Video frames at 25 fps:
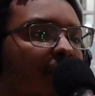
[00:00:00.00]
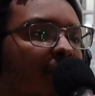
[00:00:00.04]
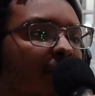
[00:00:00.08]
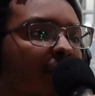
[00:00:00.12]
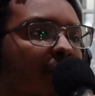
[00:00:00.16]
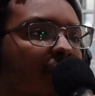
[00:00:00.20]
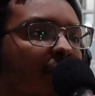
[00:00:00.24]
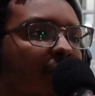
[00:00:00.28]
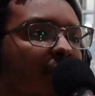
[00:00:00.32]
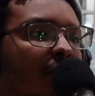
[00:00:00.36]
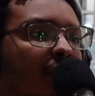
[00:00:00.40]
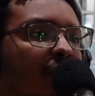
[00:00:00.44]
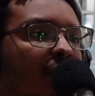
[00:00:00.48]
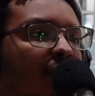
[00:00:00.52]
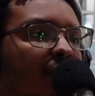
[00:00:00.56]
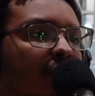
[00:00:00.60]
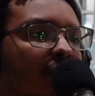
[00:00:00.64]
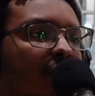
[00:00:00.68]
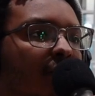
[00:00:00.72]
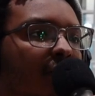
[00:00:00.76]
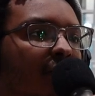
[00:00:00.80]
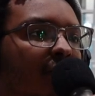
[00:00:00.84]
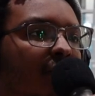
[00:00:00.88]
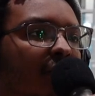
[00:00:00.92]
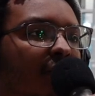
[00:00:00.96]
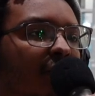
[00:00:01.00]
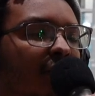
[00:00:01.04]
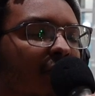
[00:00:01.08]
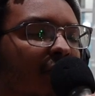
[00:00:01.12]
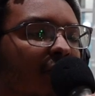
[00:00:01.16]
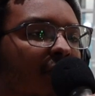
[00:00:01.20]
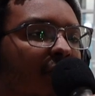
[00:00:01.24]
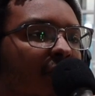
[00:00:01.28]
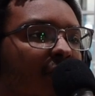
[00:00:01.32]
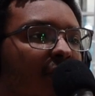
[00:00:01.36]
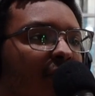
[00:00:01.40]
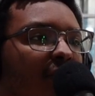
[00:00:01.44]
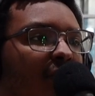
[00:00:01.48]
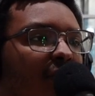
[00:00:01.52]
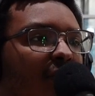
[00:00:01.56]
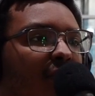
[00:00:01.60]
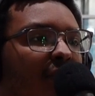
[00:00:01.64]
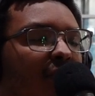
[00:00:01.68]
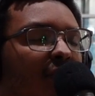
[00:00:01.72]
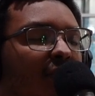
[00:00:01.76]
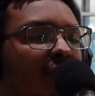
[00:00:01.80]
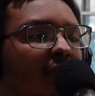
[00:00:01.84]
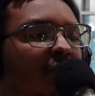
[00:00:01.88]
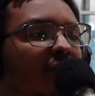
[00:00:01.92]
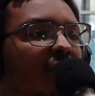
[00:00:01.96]
and Iran. And
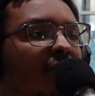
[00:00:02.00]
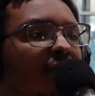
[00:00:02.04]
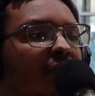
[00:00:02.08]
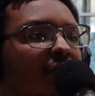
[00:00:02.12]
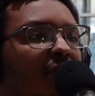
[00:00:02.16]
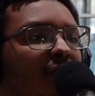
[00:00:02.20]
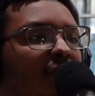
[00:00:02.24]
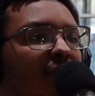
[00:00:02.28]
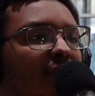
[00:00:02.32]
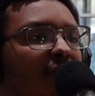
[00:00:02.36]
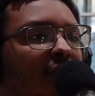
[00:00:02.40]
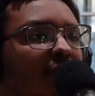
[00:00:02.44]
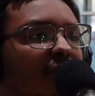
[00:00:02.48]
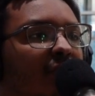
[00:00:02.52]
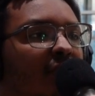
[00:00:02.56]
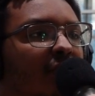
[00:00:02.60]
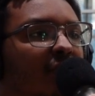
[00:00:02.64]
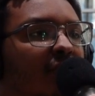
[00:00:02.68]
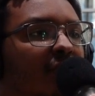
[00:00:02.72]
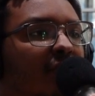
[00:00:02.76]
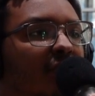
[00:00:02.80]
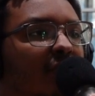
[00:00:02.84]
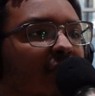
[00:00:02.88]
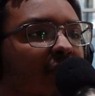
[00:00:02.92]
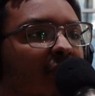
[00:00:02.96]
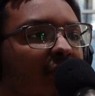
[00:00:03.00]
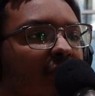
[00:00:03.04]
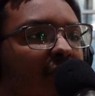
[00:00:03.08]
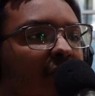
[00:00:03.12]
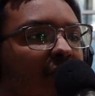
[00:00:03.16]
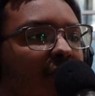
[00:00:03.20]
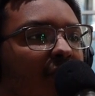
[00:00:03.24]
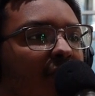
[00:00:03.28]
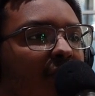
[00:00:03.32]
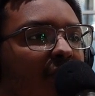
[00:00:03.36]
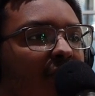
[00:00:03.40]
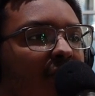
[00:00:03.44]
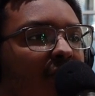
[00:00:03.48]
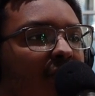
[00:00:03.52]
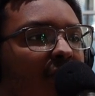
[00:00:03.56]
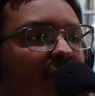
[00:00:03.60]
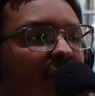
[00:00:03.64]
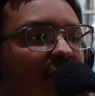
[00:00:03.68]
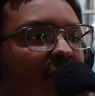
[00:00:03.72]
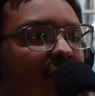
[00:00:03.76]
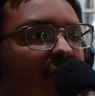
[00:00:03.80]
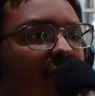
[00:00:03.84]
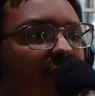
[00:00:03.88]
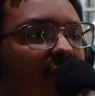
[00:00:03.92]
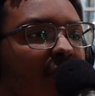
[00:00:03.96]
if Iran goes in, then
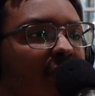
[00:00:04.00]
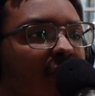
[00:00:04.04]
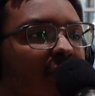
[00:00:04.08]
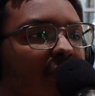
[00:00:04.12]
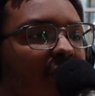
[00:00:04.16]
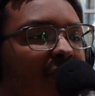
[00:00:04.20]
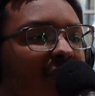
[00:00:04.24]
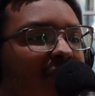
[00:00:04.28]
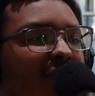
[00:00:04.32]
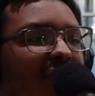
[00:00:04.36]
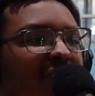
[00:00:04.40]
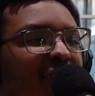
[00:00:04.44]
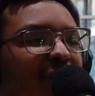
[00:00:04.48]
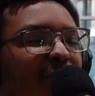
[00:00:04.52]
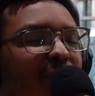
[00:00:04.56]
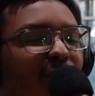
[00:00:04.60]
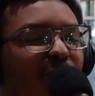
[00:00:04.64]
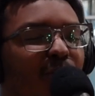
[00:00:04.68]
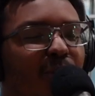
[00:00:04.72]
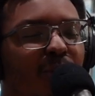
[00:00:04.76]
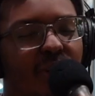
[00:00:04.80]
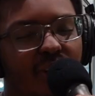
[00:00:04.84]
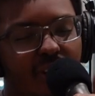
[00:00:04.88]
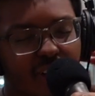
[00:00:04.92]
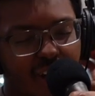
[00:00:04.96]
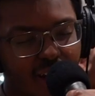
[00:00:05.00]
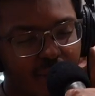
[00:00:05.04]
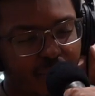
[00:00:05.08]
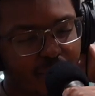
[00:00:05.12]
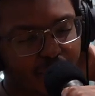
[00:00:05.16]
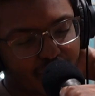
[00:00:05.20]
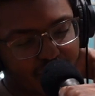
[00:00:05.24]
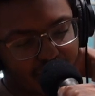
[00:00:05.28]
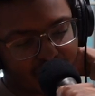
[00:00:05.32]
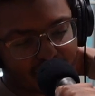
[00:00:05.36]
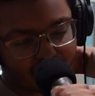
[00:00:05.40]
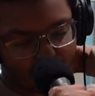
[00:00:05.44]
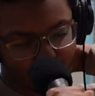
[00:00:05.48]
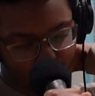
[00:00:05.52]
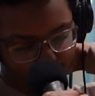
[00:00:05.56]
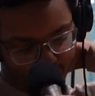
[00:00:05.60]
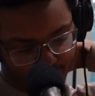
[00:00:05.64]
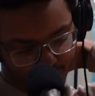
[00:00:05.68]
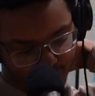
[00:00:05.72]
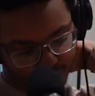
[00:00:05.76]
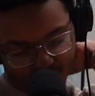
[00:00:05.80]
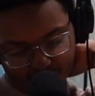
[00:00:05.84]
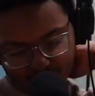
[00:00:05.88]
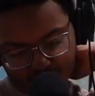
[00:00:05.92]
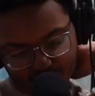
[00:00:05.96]
Lebanon, so you're going to take care of all of our
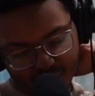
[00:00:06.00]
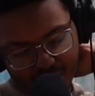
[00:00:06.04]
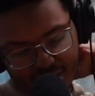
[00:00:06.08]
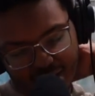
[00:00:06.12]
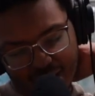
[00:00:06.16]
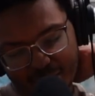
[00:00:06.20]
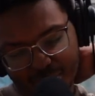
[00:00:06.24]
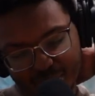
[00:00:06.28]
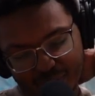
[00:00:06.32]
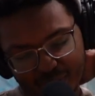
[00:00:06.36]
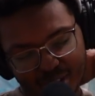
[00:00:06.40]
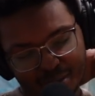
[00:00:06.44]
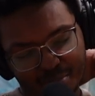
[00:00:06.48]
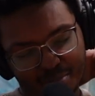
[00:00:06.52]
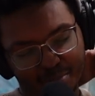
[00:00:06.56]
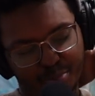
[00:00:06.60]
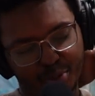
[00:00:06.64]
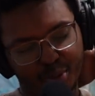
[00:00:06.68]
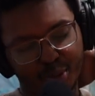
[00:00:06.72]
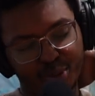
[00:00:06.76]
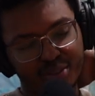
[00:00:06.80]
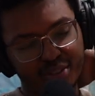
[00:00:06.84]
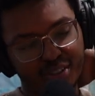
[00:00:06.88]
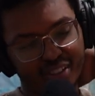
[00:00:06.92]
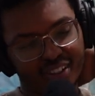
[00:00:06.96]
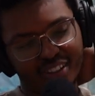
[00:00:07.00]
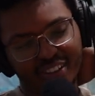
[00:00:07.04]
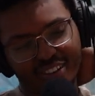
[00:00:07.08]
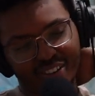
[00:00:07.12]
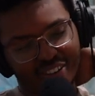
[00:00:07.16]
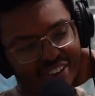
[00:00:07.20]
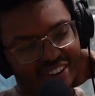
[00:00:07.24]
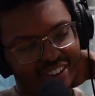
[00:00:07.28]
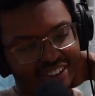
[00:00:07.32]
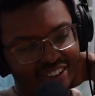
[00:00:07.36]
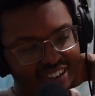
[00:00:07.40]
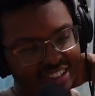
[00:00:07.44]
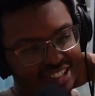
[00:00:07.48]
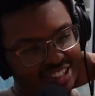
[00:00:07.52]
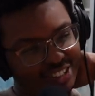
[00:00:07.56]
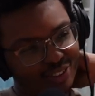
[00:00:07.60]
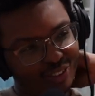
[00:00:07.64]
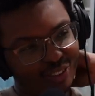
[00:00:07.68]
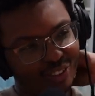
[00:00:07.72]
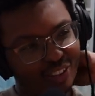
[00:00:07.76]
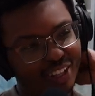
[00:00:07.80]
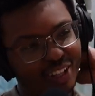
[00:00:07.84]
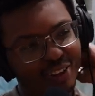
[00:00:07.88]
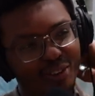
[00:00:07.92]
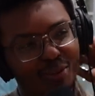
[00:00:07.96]
enemies at once. We're not putting boots on the ground in
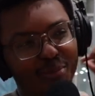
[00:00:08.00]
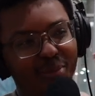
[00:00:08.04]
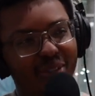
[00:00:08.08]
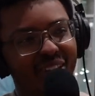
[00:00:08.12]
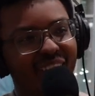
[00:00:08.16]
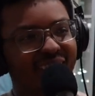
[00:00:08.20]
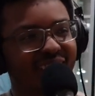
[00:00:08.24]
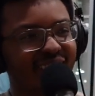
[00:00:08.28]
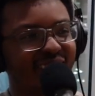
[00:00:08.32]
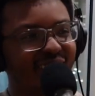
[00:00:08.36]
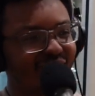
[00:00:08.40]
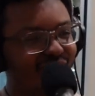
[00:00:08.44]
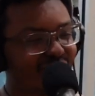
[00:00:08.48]
Israel. That would be like the